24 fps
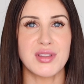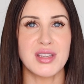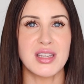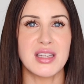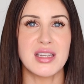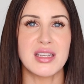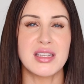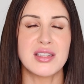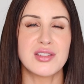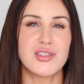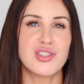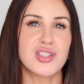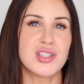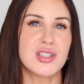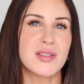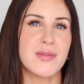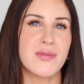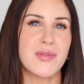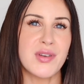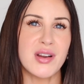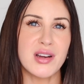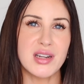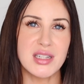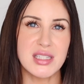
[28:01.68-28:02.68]
ease,
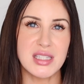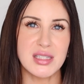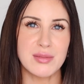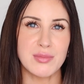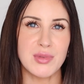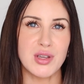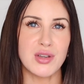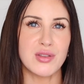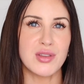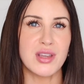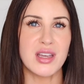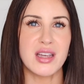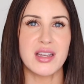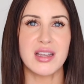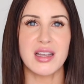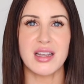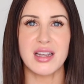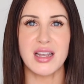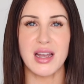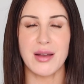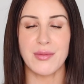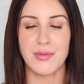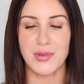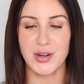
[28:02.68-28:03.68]
just very smoothing
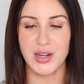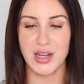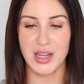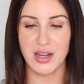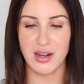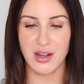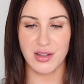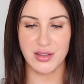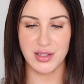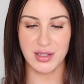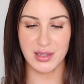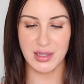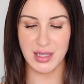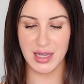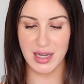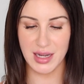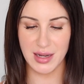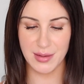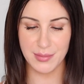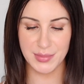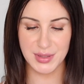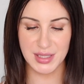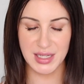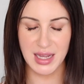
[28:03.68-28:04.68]
and comforting on the
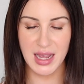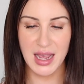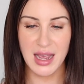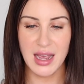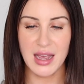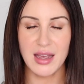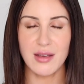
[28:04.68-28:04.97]
lips.